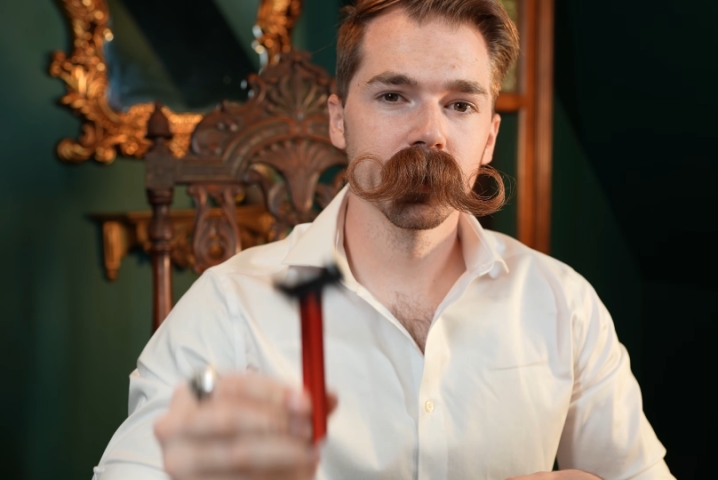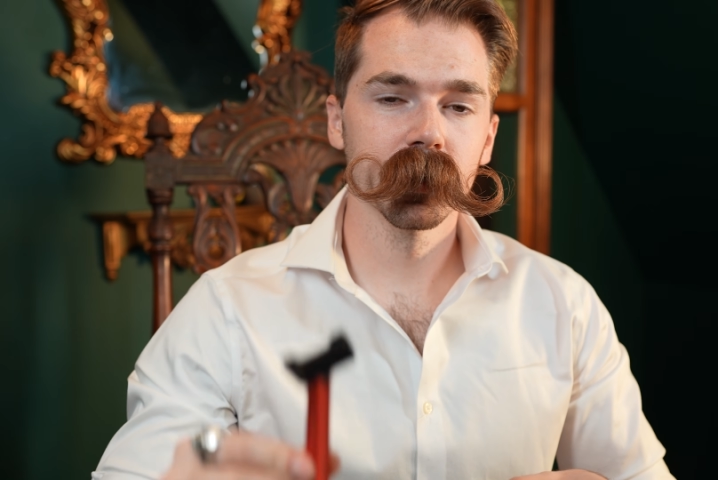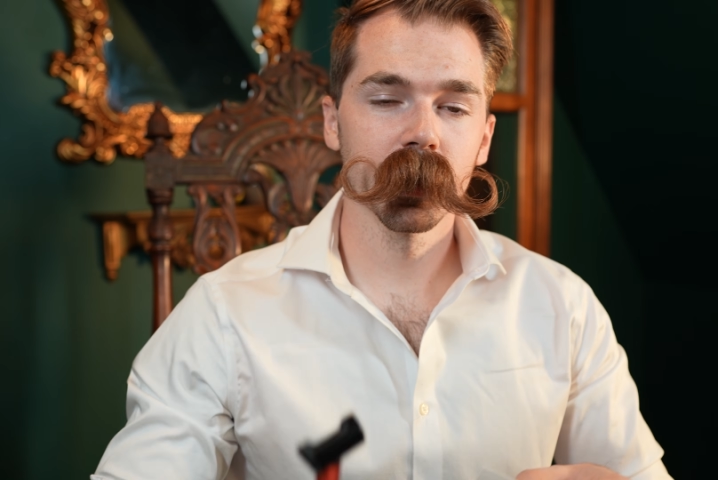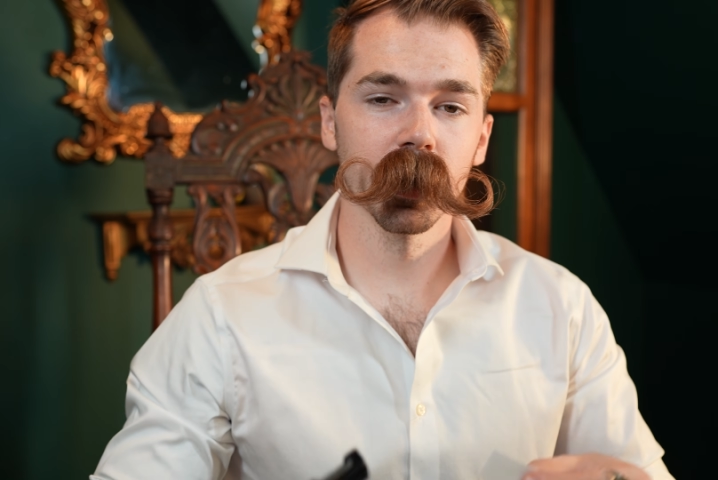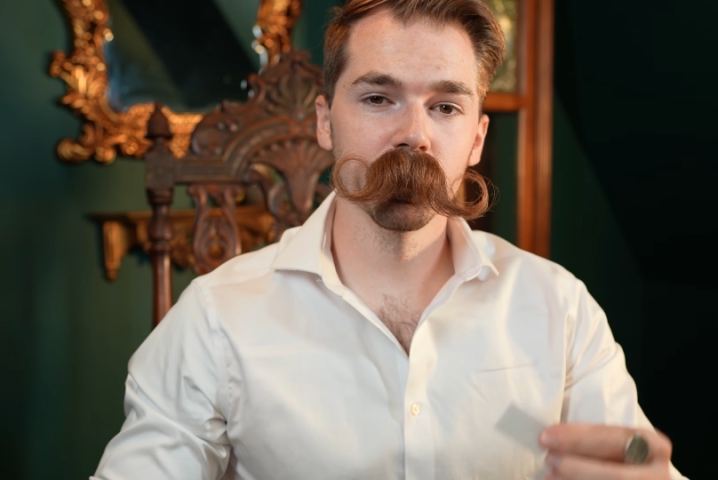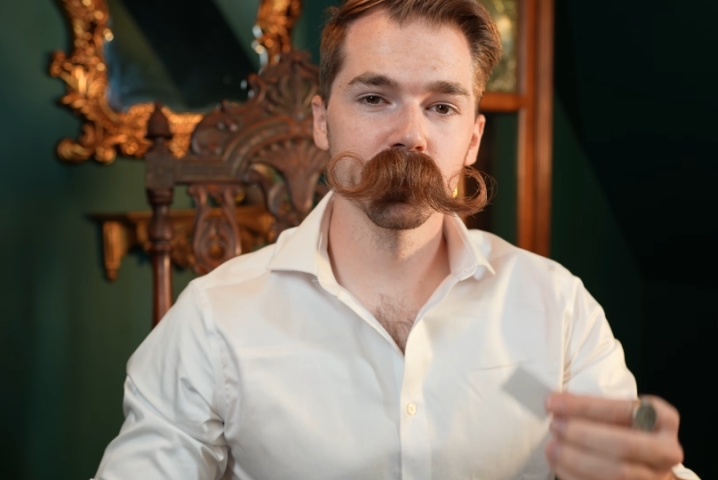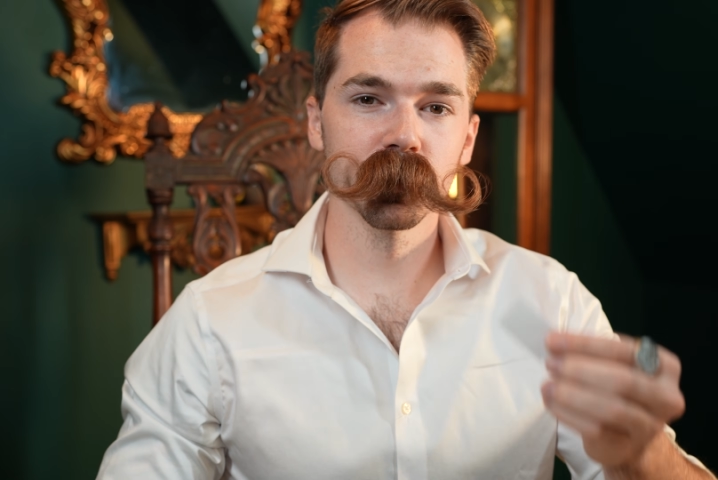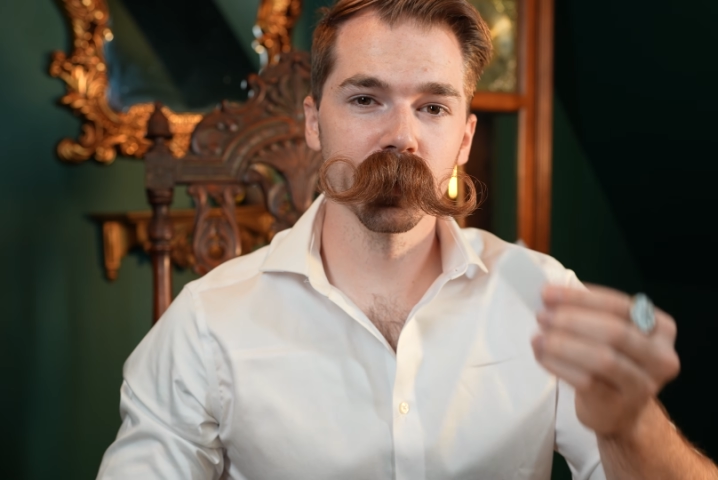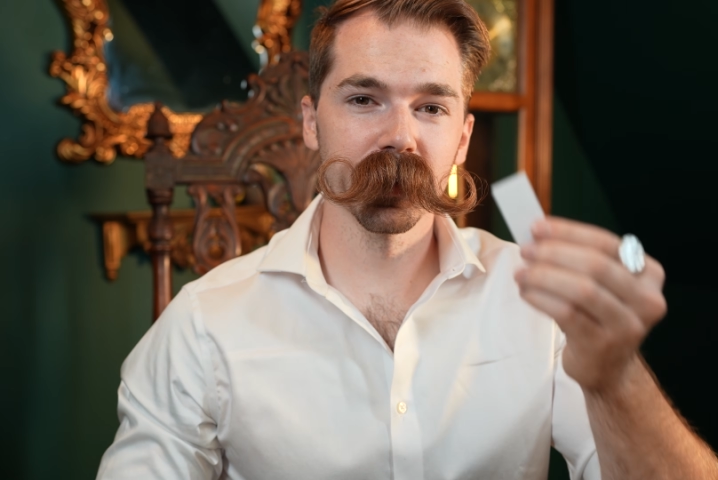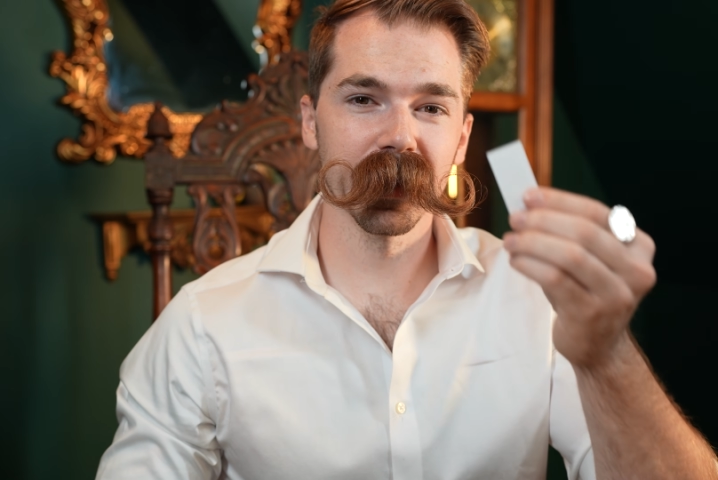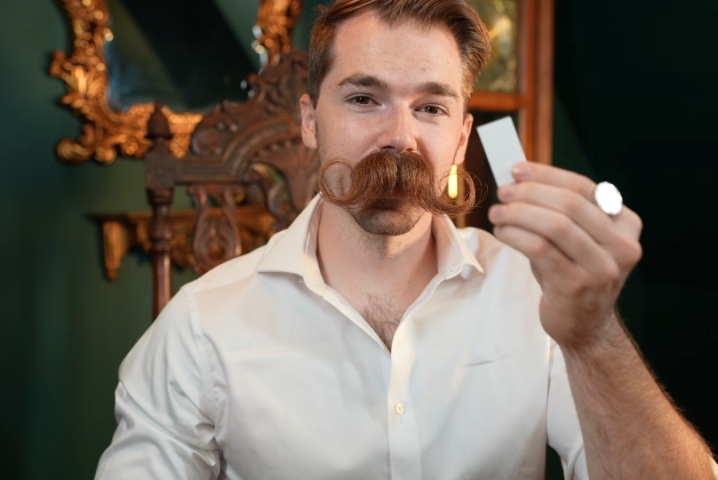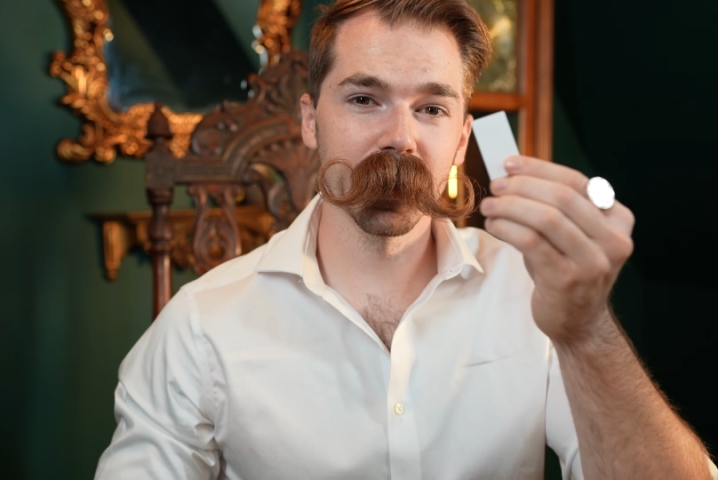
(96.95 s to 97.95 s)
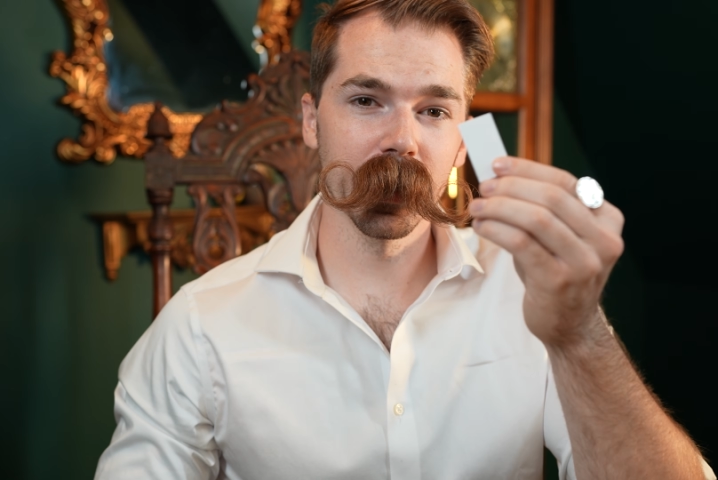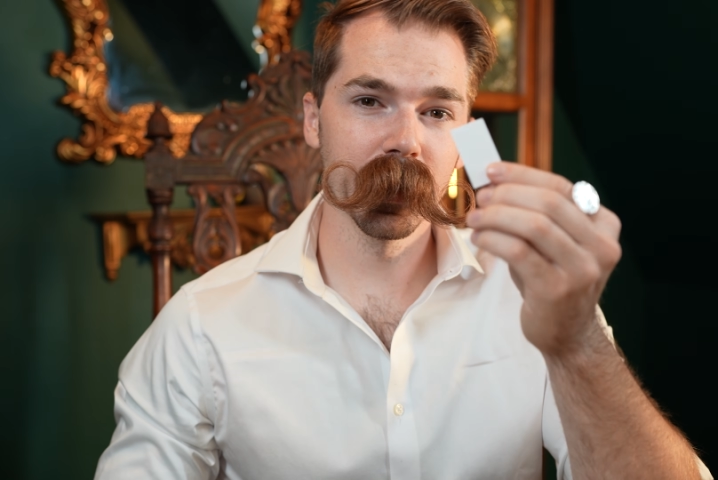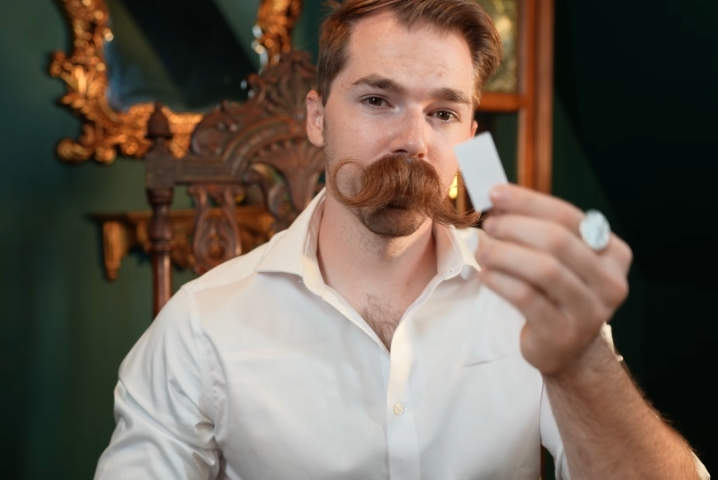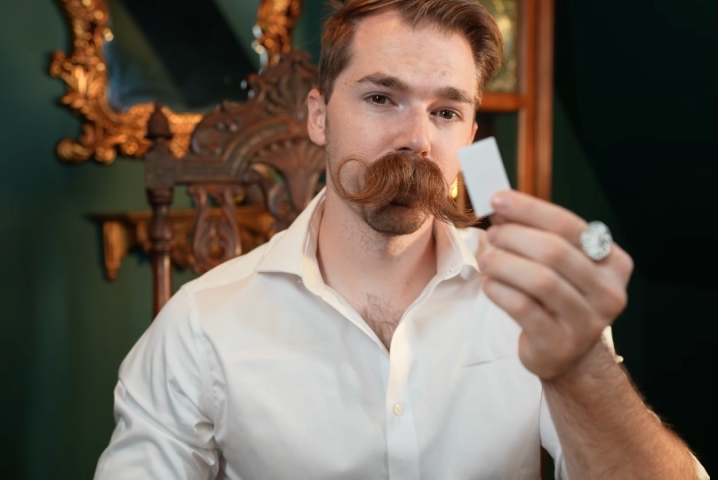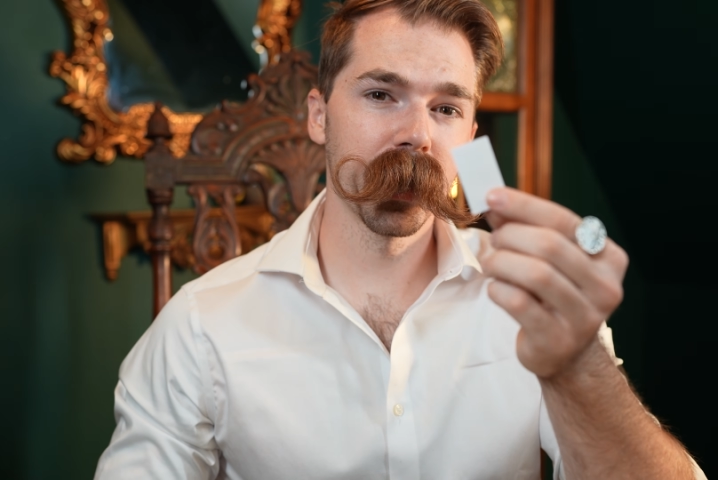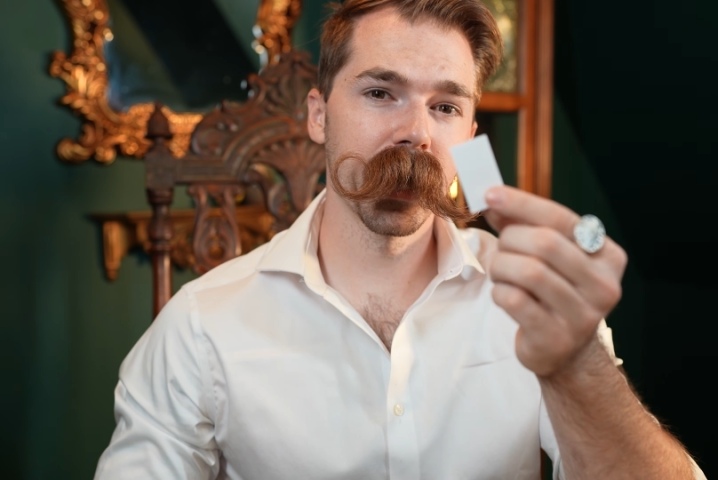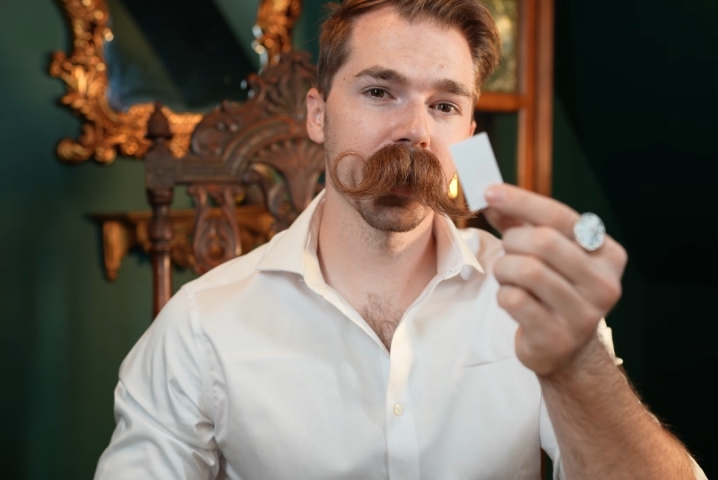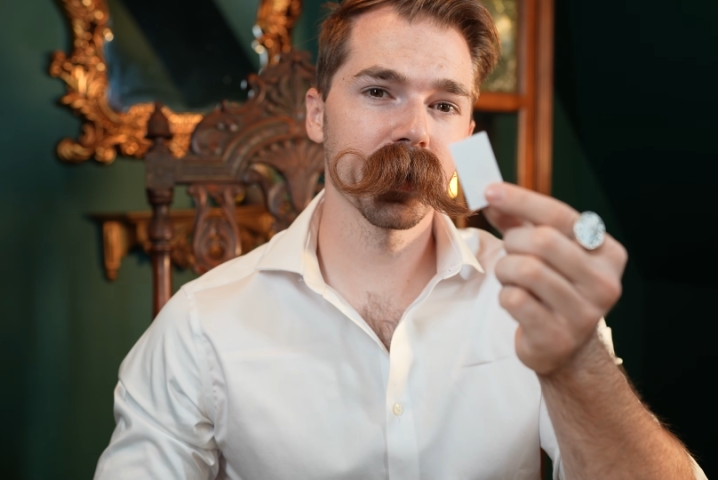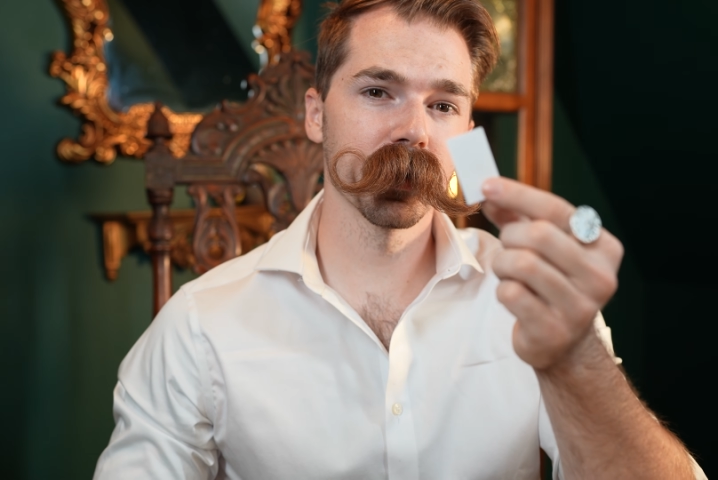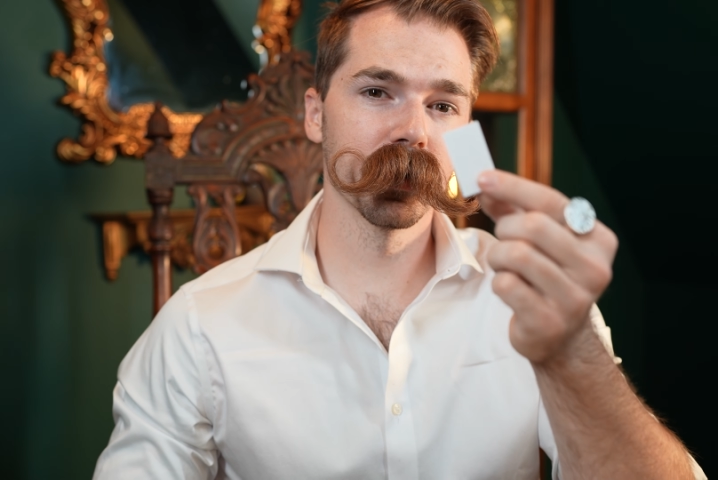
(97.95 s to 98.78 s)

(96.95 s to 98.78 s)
comes with a pack